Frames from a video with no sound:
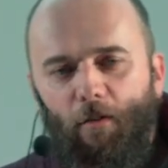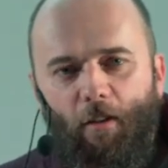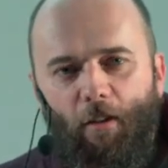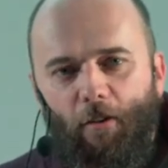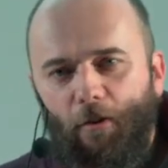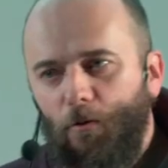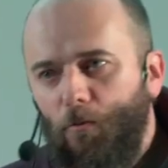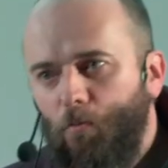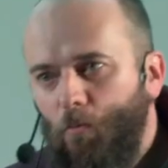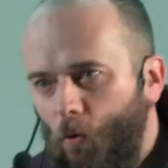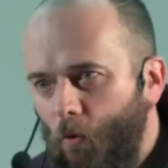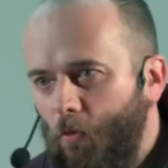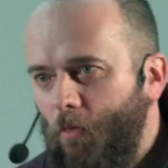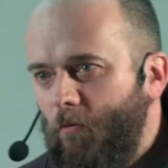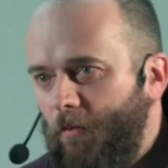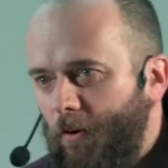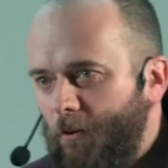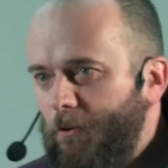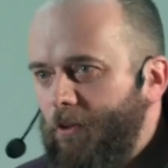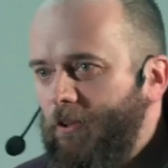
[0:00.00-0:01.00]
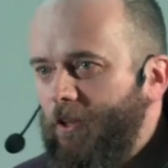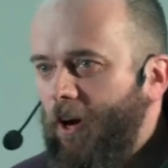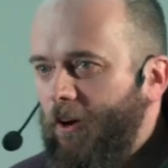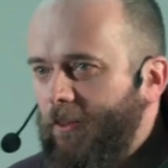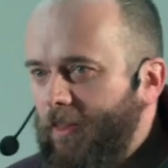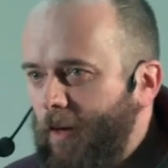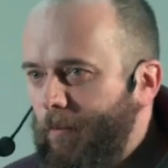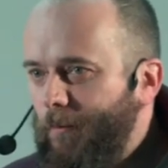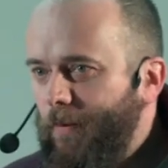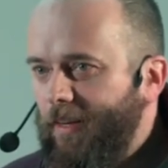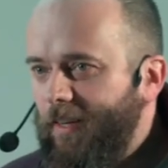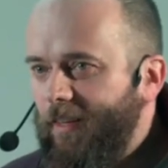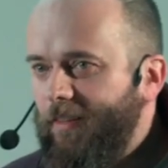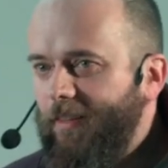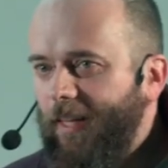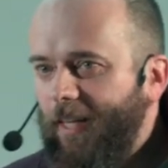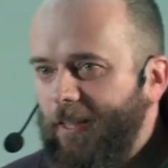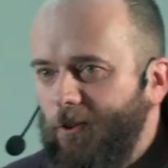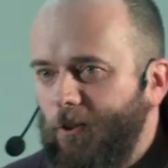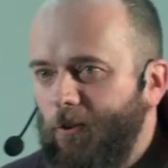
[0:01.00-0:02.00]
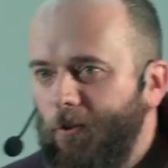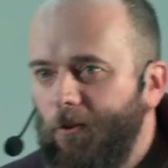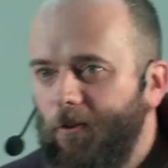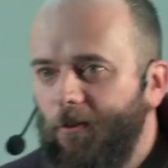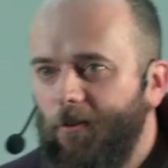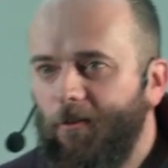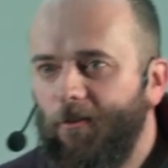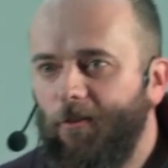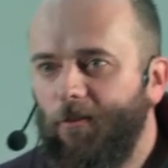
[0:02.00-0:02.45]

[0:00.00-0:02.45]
they're both very dynamic in nature,